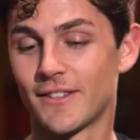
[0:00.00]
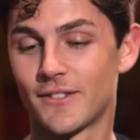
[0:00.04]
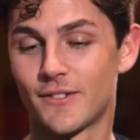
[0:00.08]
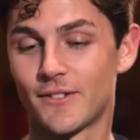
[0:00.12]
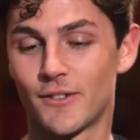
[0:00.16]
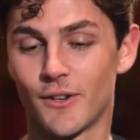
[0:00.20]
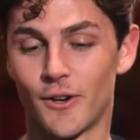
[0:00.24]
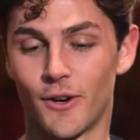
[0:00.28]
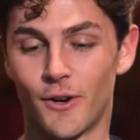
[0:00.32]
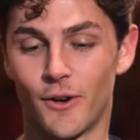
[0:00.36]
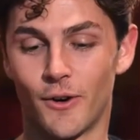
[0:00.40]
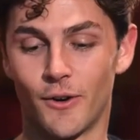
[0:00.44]
And
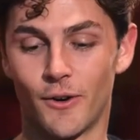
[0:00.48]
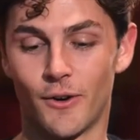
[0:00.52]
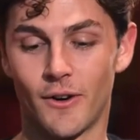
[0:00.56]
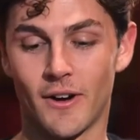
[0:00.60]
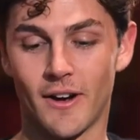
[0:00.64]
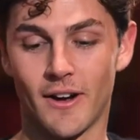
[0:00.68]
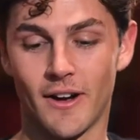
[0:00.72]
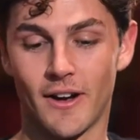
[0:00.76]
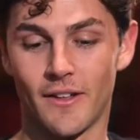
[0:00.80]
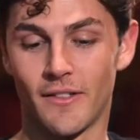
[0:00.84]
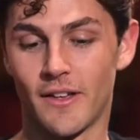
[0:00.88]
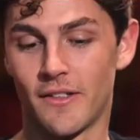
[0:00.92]

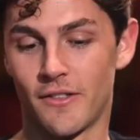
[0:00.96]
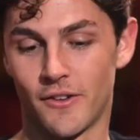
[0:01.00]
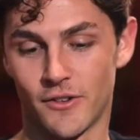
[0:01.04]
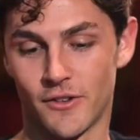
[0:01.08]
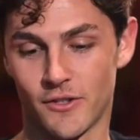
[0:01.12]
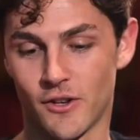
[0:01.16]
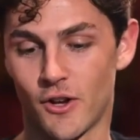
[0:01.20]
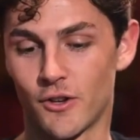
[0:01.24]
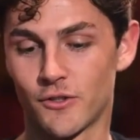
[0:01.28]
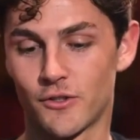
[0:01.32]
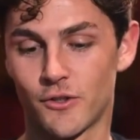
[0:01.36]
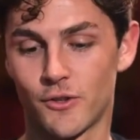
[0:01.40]
so and then
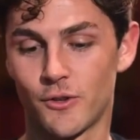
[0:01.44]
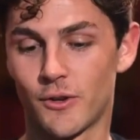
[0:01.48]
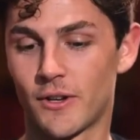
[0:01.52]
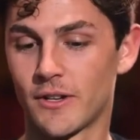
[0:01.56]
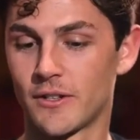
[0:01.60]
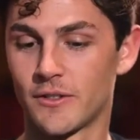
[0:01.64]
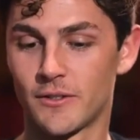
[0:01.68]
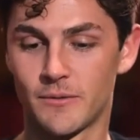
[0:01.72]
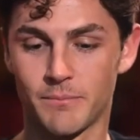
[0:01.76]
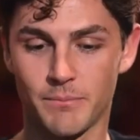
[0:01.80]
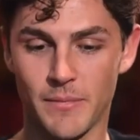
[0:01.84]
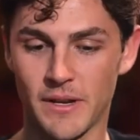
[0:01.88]
there's also, you
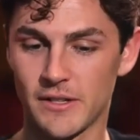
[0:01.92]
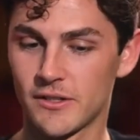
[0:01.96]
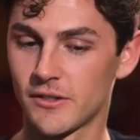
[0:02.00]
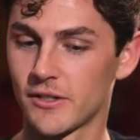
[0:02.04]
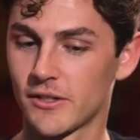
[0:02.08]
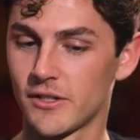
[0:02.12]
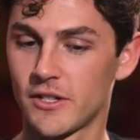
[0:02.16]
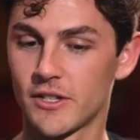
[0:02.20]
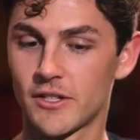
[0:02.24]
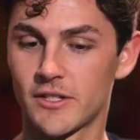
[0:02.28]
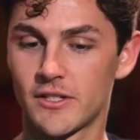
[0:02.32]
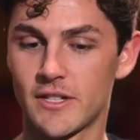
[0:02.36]
can
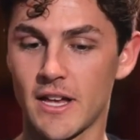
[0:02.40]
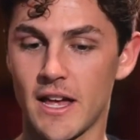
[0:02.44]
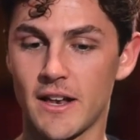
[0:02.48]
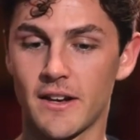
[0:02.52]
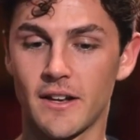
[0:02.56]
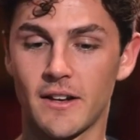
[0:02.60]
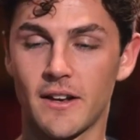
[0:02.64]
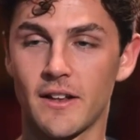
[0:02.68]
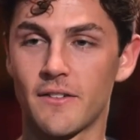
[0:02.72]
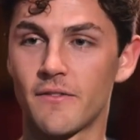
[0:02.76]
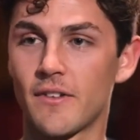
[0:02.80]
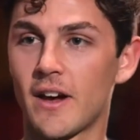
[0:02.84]
basically just
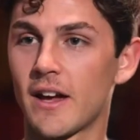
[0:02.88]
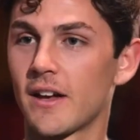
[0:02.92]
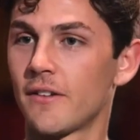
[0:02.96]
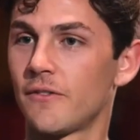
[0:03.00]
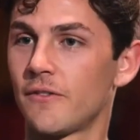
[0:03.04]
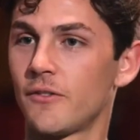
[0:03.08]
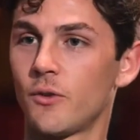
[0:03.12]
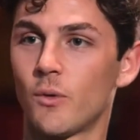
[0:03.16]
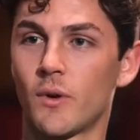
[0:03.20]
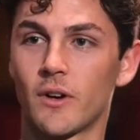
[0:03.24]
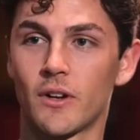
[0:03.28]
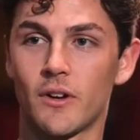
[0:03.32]
send an invite
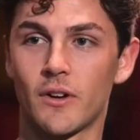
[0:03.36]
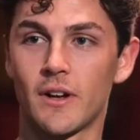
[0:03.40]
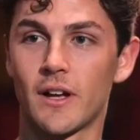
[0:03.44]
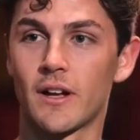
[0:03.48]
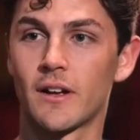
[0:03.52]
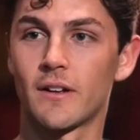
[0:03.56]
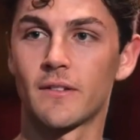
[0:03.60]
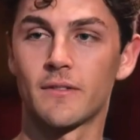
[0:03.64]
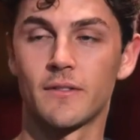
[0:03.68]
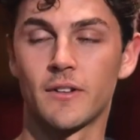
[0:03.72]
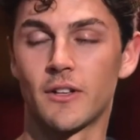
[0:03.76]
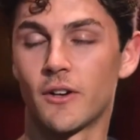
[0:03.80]
if you want to go
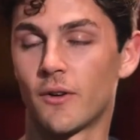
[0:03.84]
get